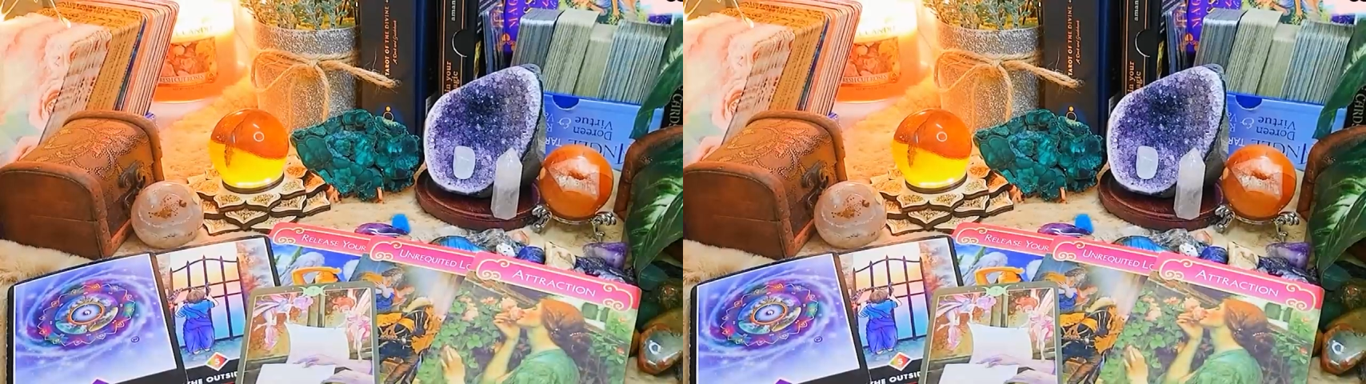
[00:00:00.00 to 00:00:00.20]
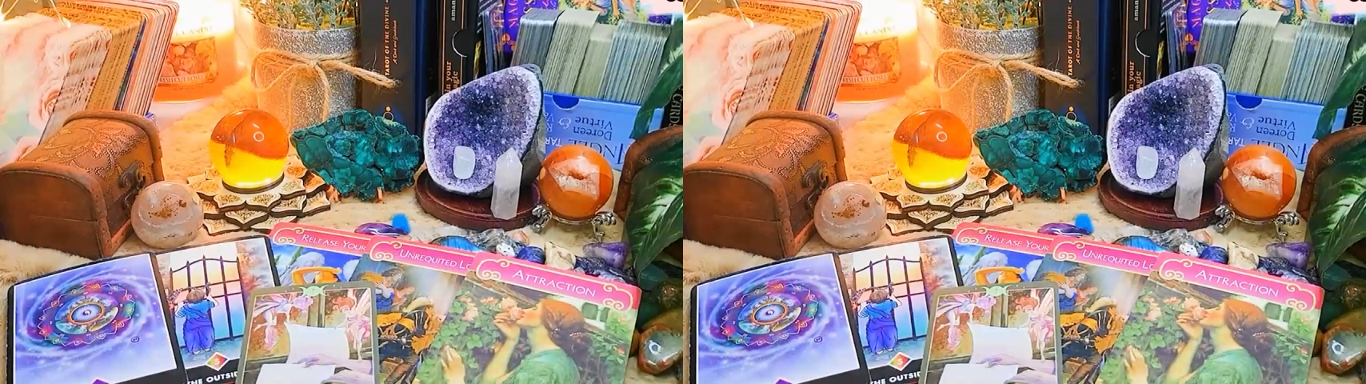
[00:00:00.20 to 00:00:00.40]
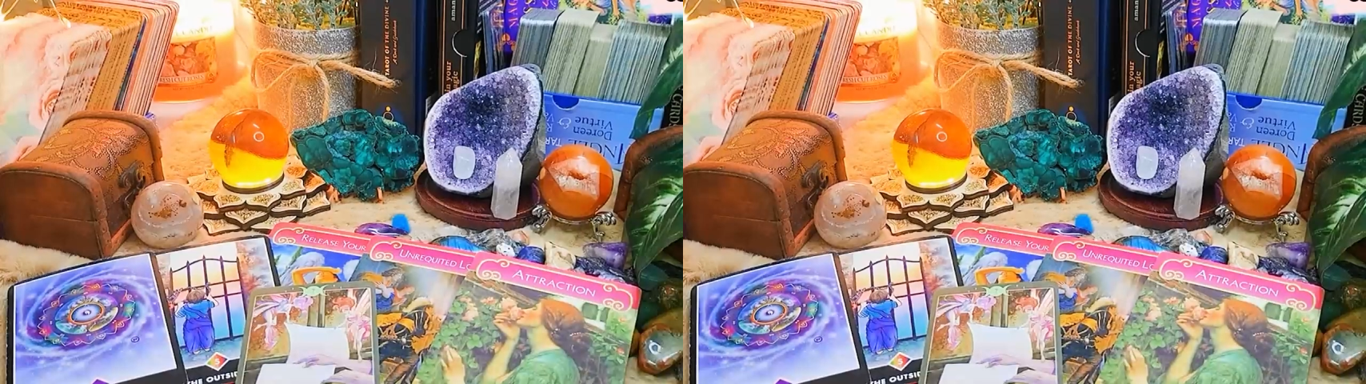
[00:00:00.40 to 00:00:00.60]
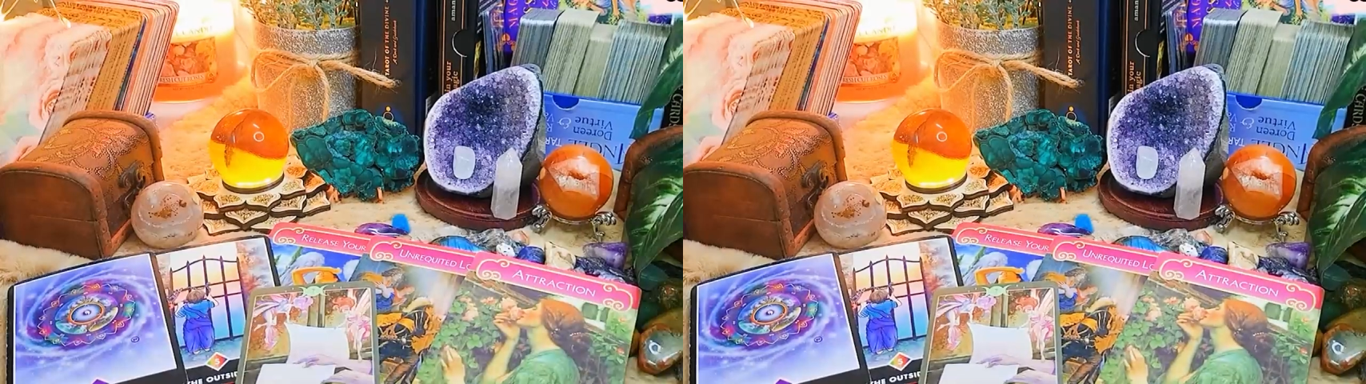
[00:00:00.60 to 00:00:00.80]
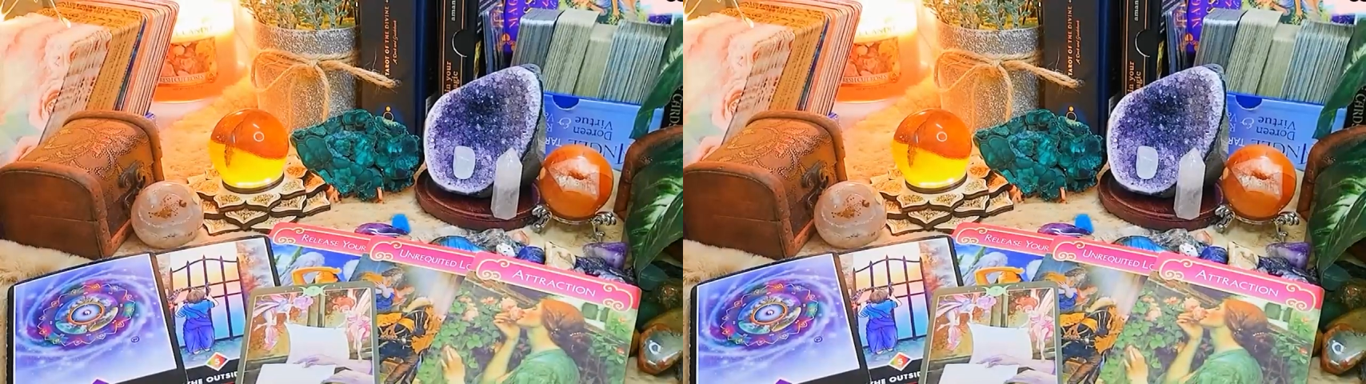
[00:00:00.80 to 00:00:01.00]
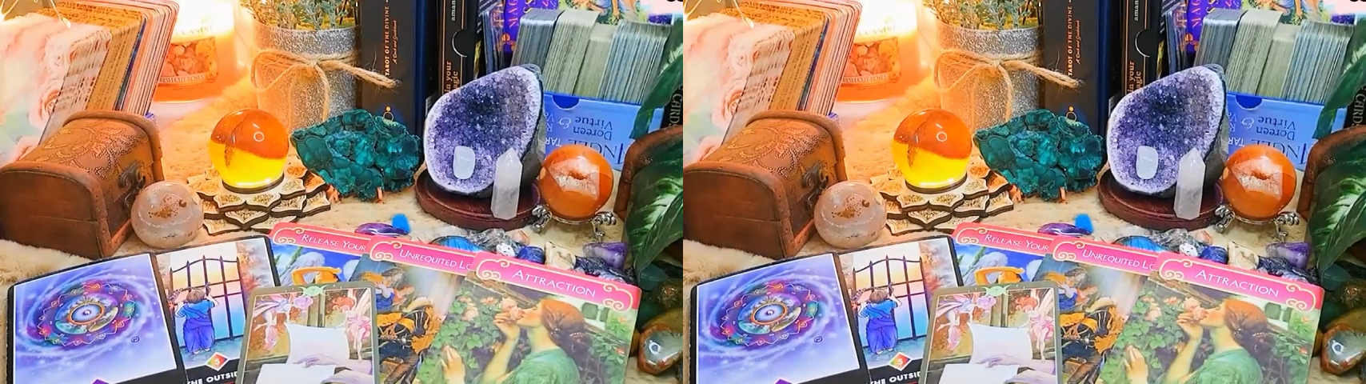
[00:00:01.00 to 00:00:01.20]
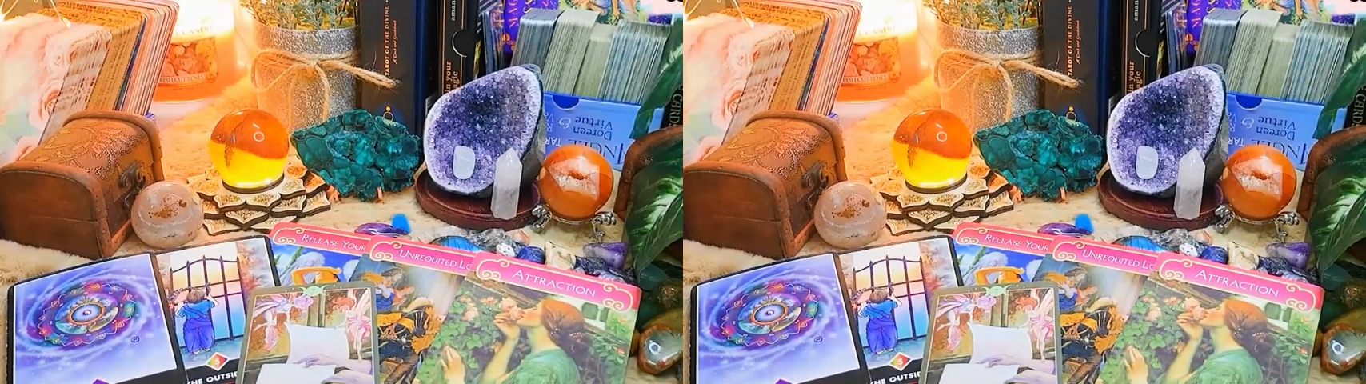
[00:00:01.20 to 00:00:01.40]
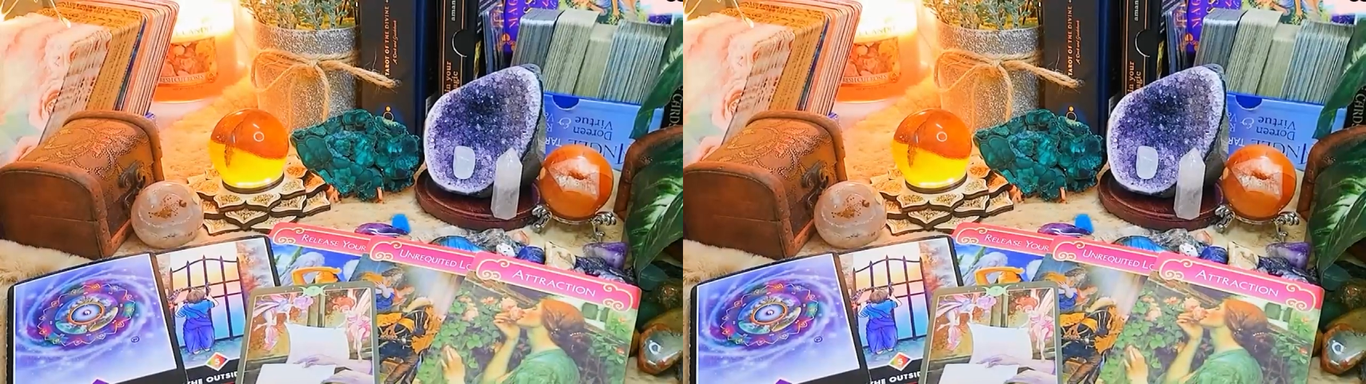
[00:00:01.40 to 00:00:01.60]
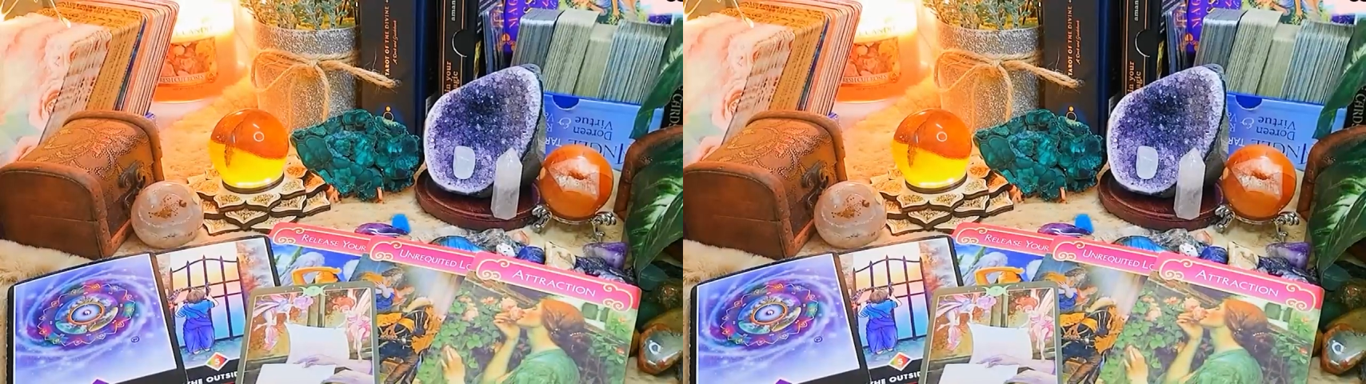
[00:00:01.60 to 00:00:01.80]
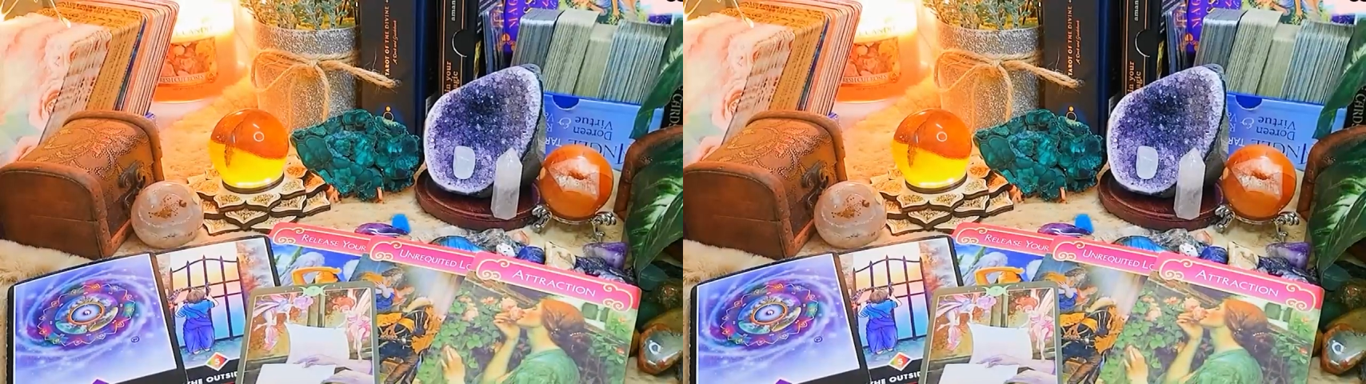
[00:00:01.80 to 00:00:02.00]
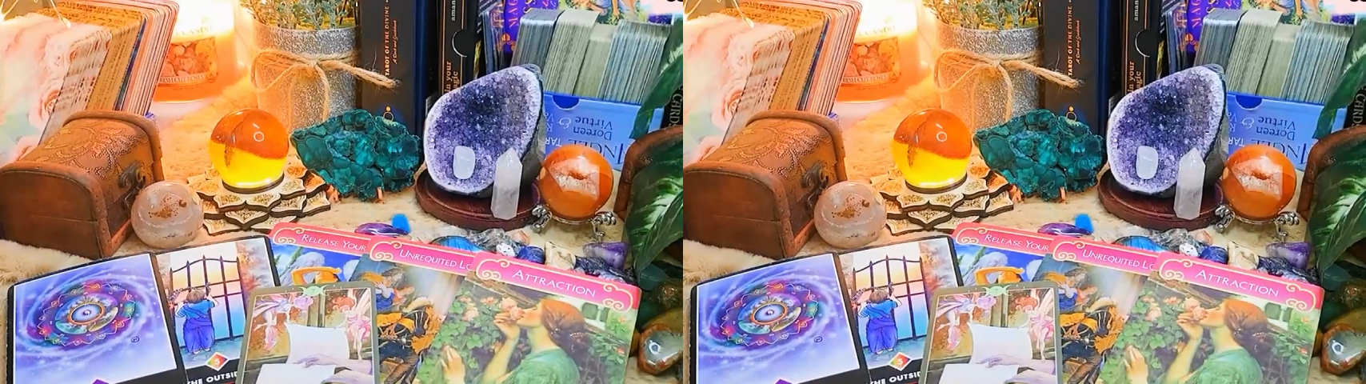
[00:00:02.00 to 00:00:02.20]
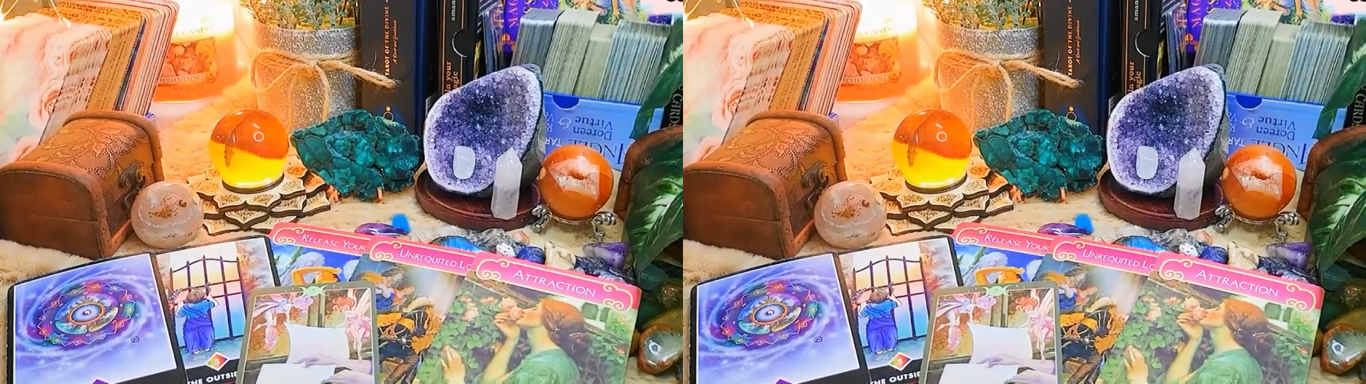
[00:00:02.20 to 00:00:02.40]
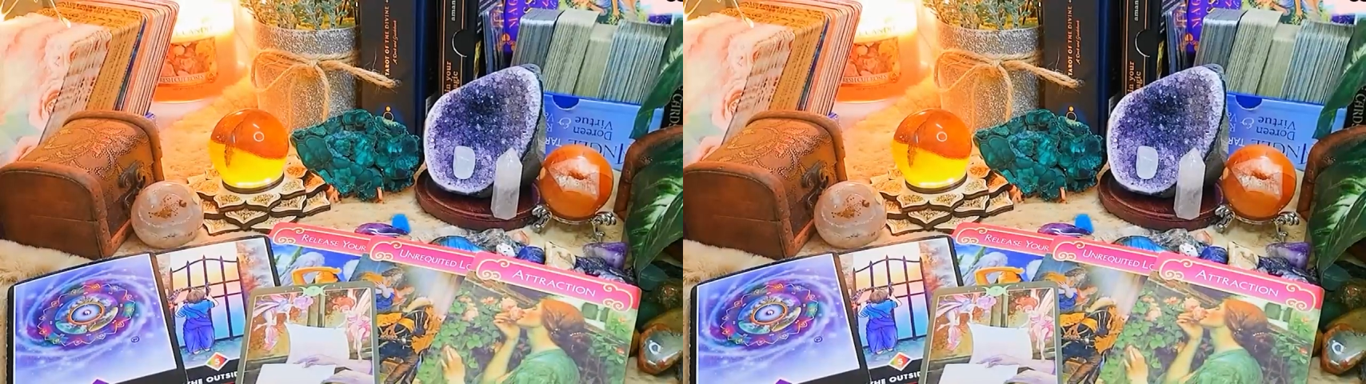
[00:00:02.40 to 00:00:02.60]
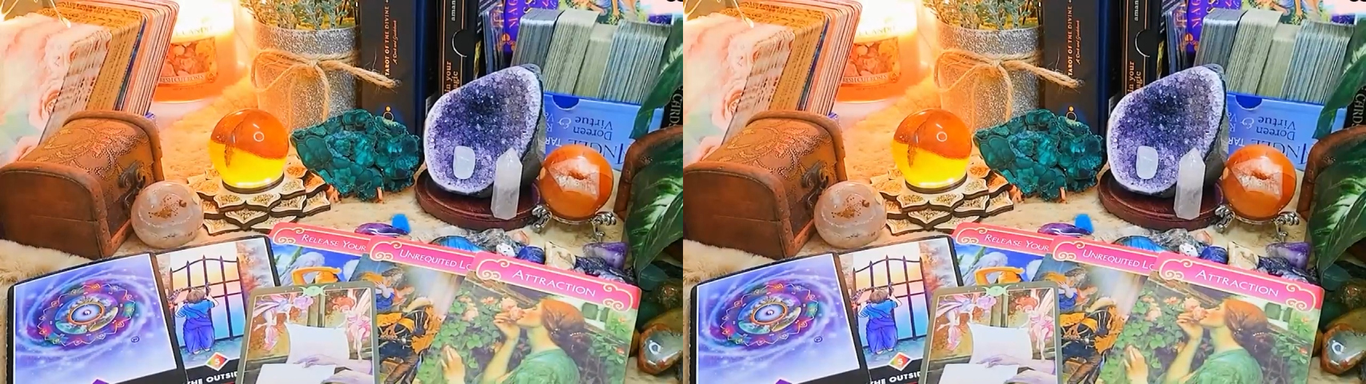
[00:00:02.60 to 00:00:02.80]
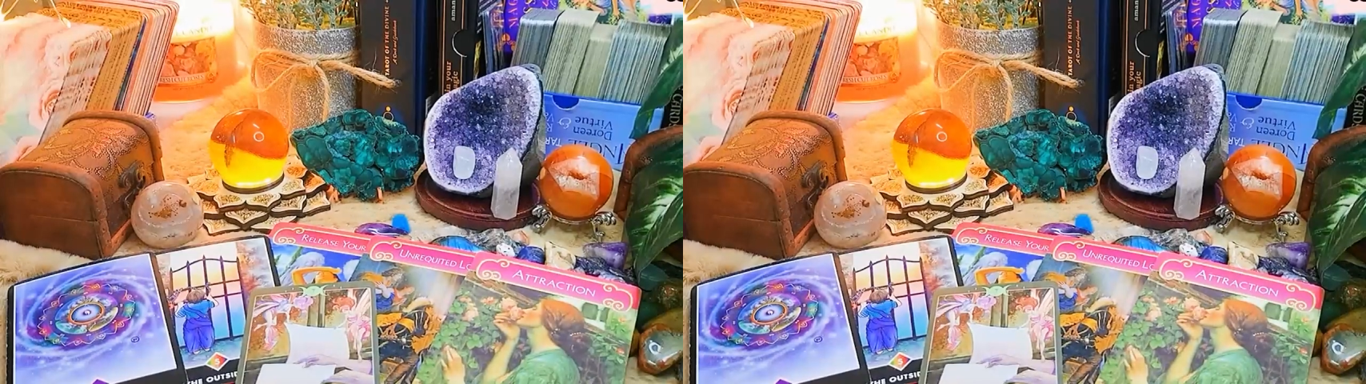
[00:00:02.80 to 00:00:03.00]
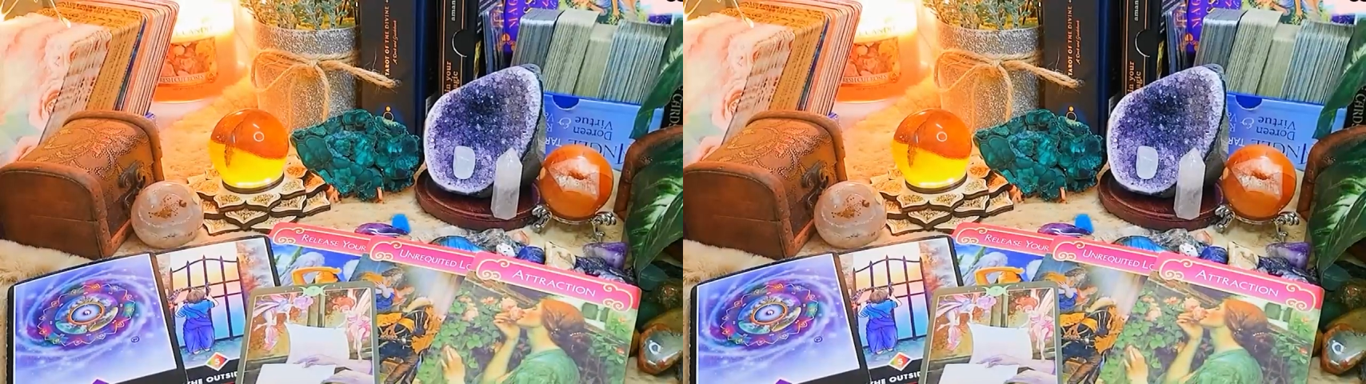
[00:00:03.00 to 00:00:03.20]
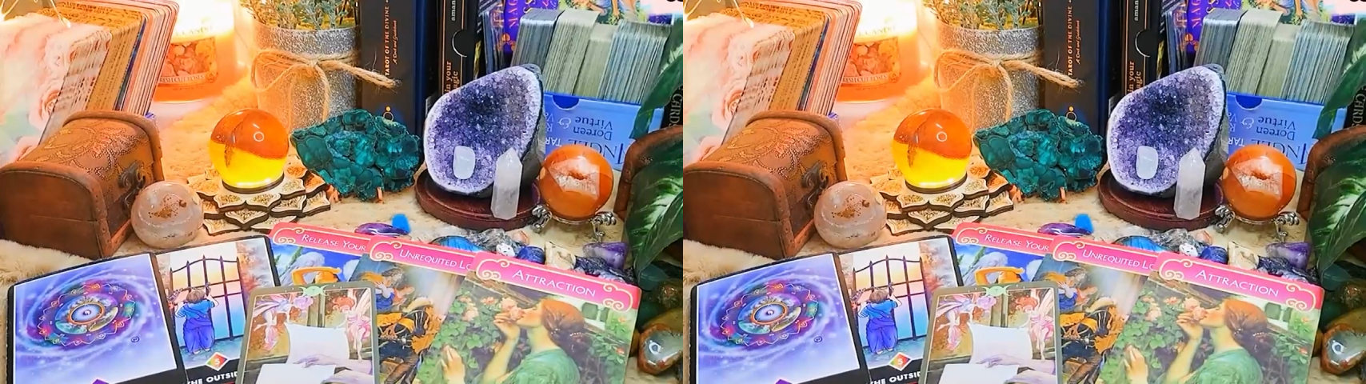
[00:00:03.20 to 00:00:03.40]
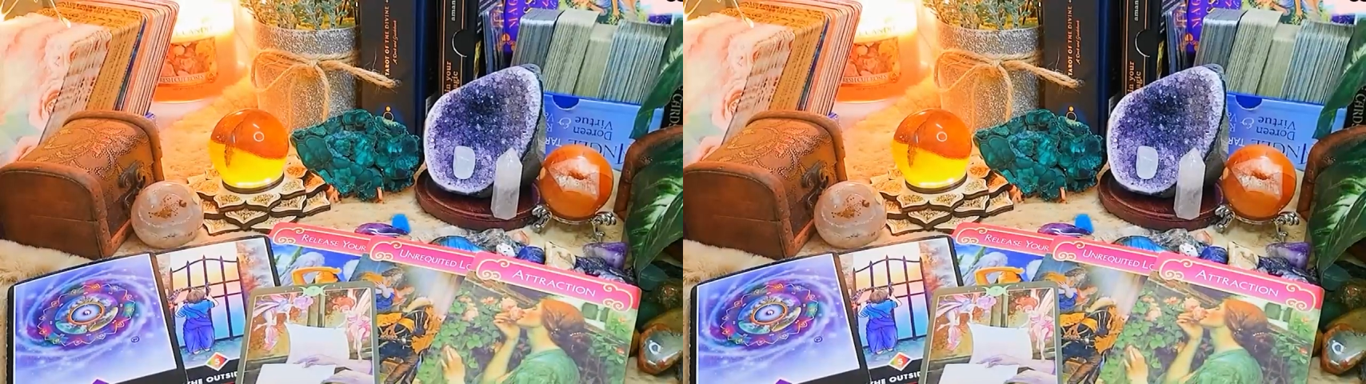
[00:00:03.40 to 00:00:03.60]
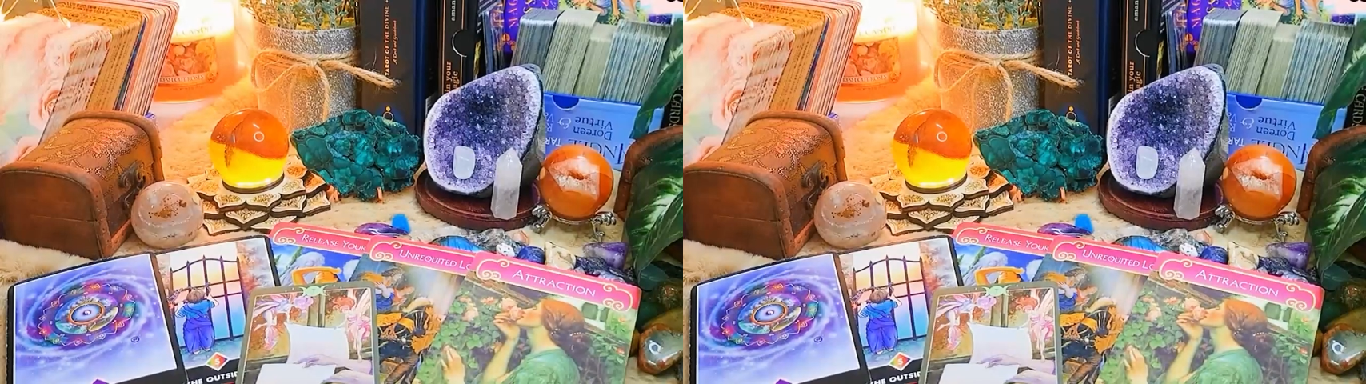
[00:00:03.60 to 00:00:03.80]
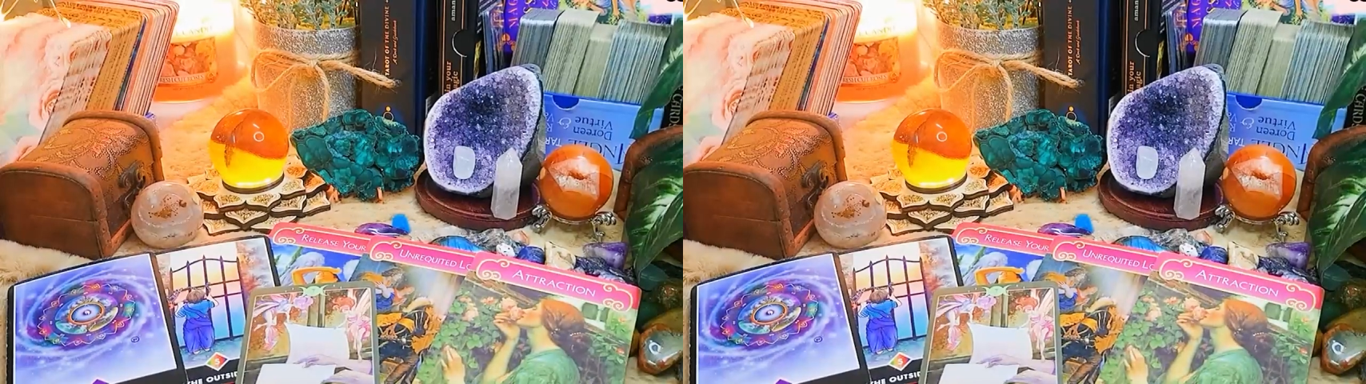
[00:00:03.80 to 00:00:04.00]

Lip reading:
No face is visible, so there are no lips to read.